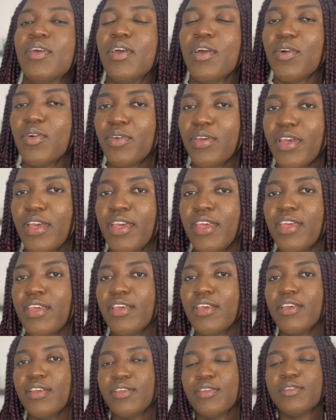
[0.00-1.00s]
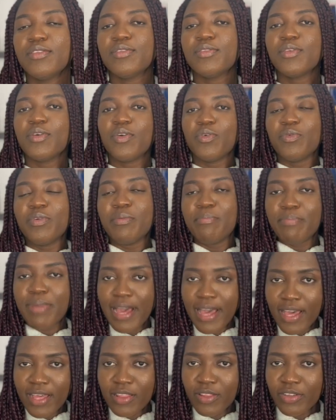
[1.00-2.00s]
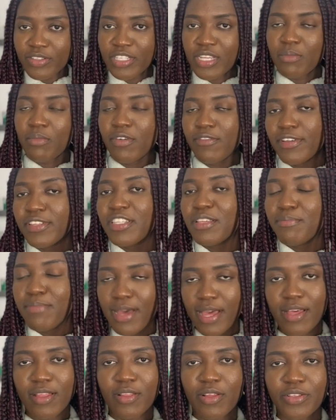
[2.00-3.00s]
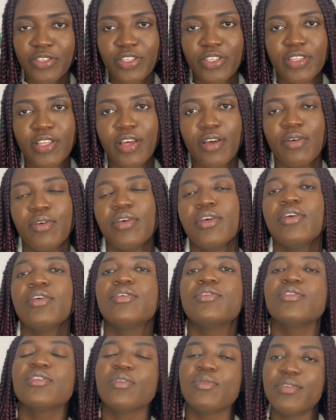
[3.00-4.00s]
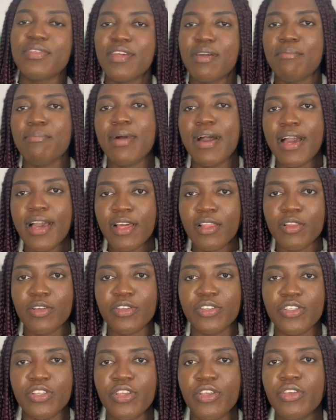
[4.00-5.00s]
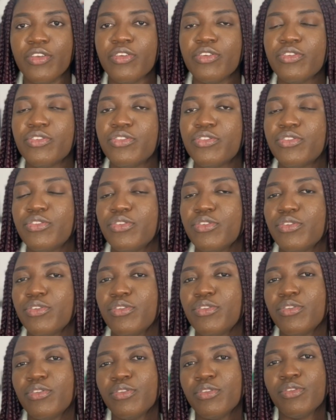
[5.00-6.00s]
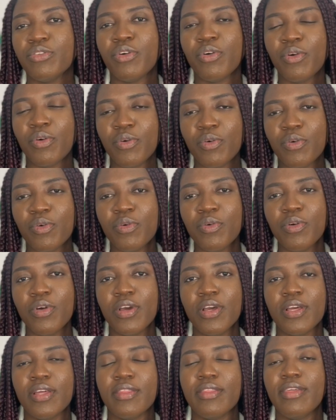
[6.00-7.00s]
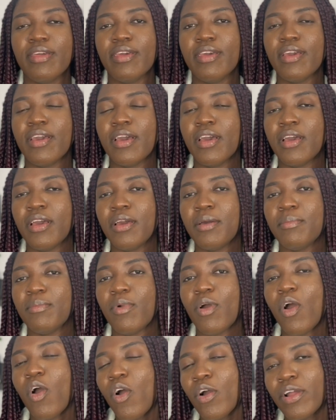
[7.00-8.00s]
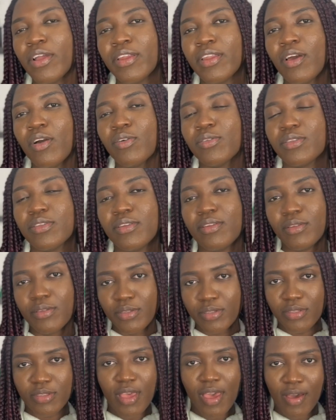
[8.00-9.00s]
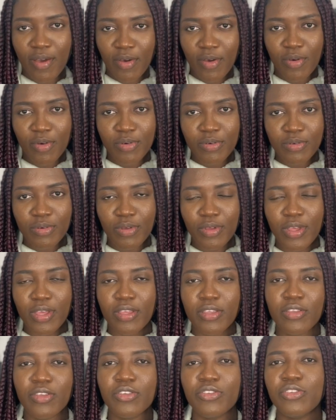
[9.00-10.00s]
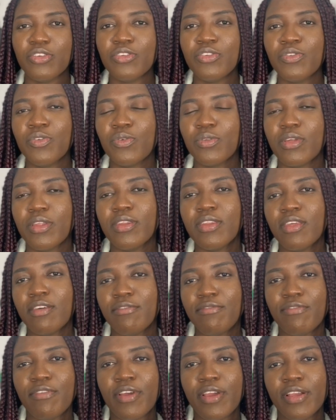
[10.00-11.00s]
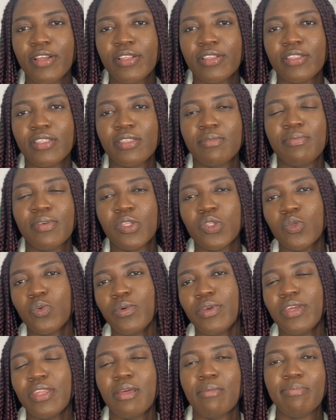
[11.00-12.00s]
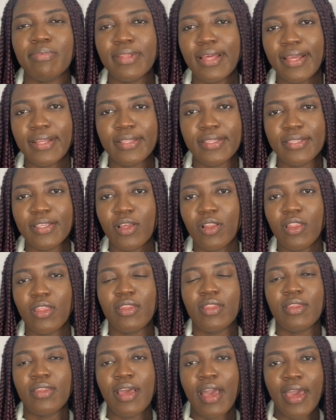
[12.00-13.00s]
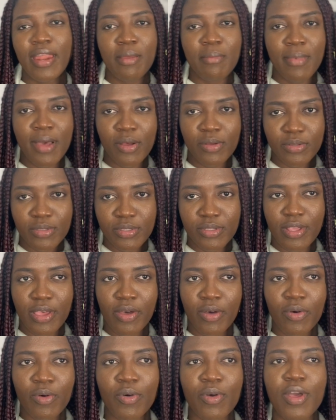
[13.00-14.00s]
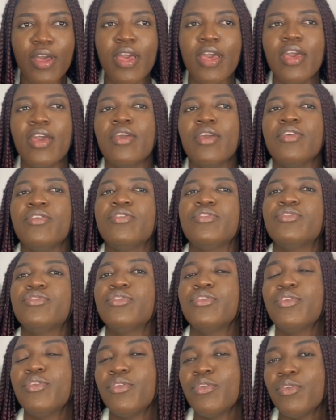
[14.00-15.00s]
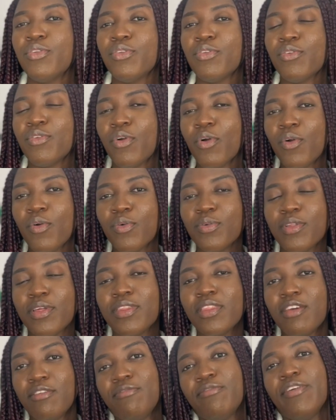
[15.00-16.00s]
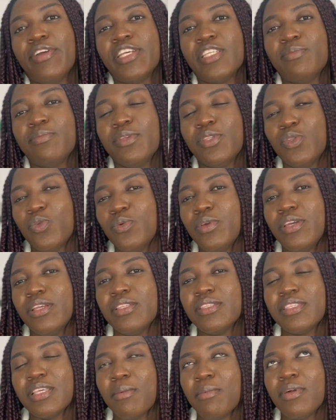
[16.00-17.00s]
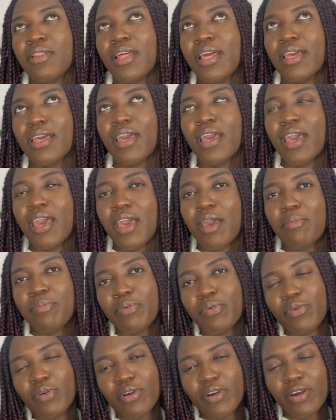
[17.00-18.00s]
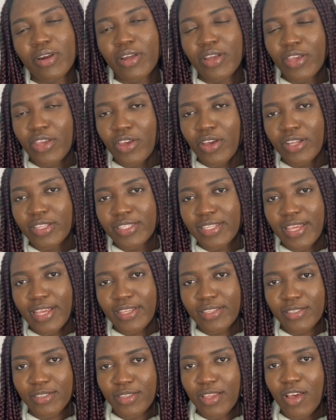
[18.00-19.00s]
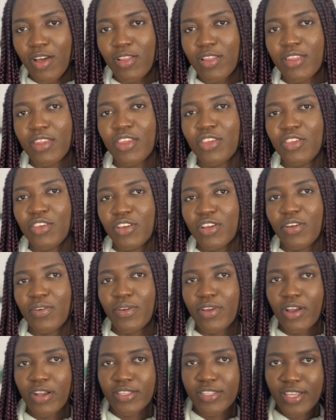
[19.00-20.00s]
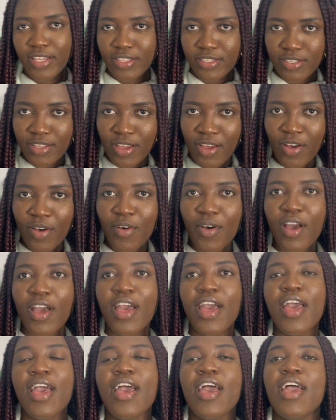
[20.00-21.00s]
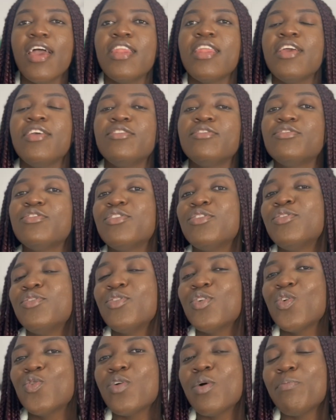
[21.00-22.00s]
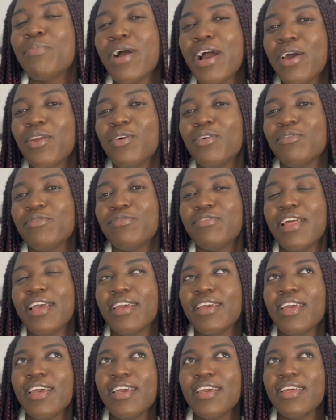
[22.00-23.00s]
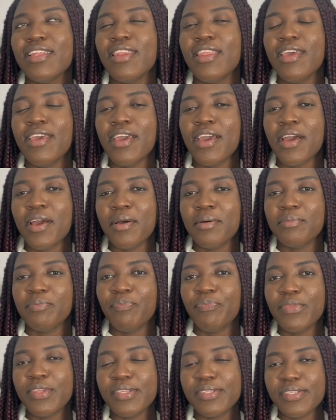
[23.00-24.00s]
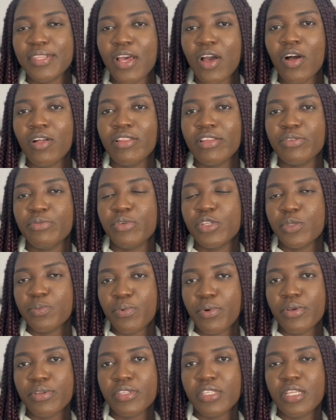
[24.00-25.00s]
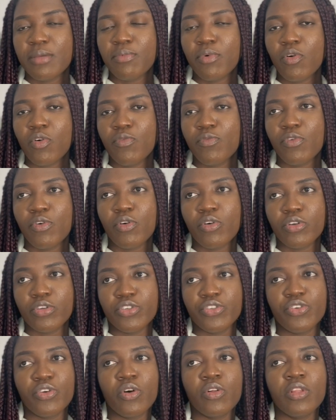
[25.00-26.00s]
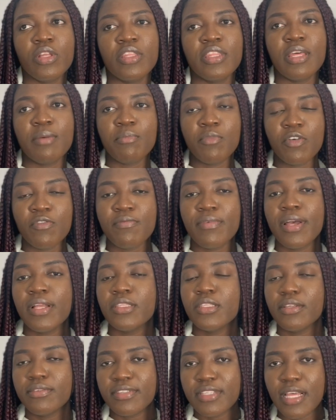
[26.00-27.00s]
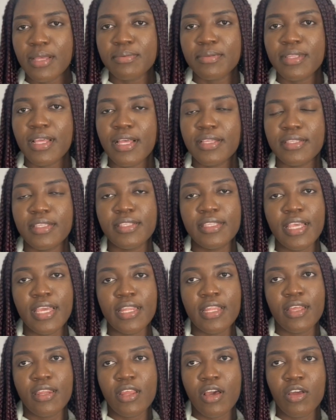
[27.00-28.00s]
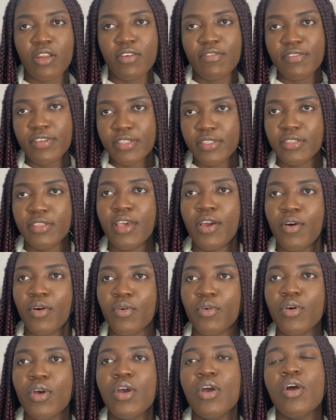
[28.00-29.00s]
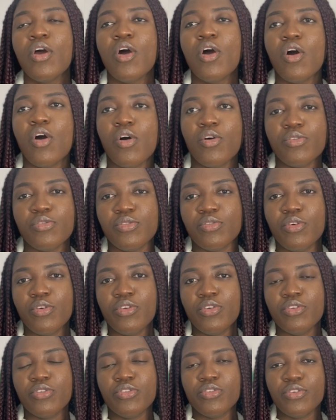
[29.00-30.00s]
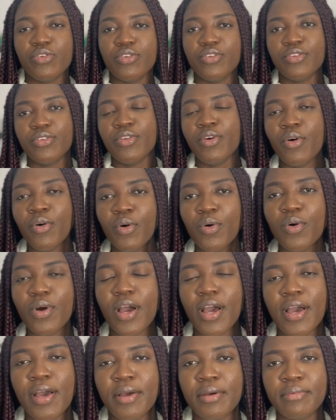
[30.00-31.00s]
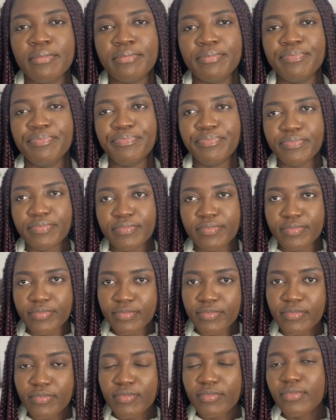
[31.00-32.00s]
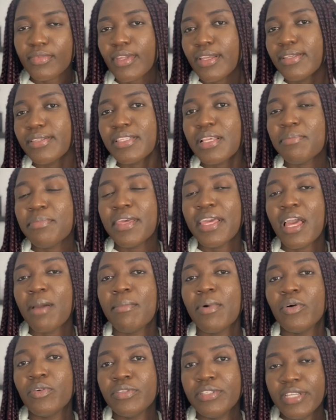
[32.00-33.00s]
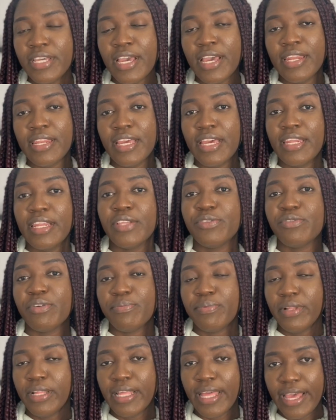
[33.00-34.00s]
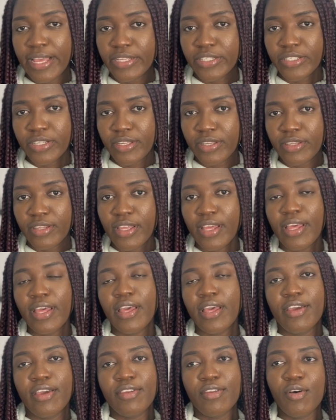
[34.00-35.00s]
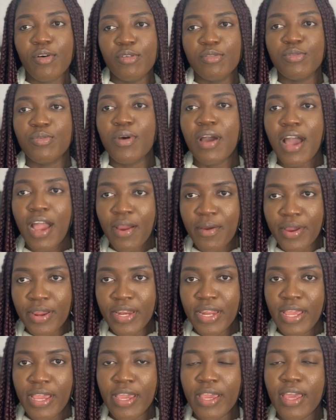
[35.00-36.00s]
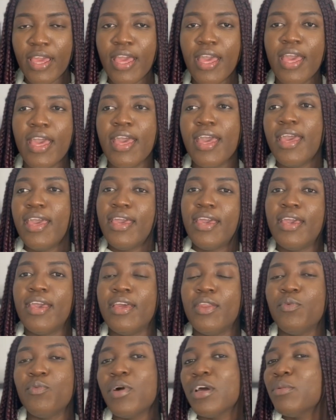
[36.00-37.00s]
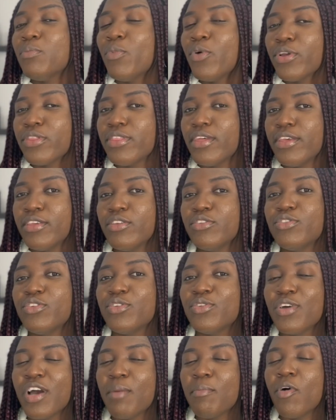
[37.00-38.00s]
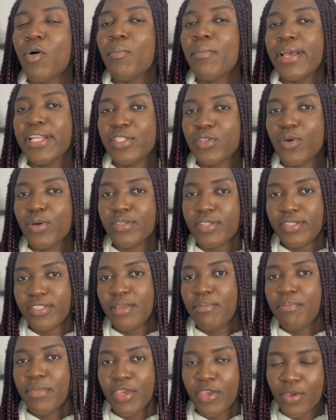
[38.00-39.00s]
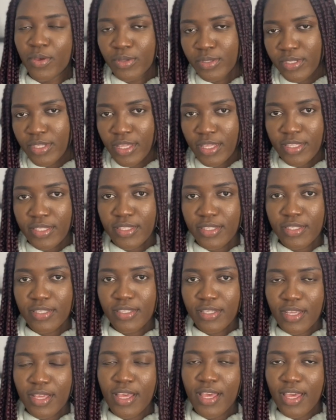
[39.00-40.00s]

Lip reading: Okay, so with biology, I'm moving to biology now. So with the biology, you should know the organelles in a cell. You should know the difference between a plant cell and an animal cell. You should know the difference between something like a prokaryotic cell and a eukaryotic cell. And then you should know what part of like the cell is responsible for controlling the movement of substances in and out of the cell. Also, you should know something about DNA and its replication, and also RNA. And one more thing, you should know about mitosis and meiosis.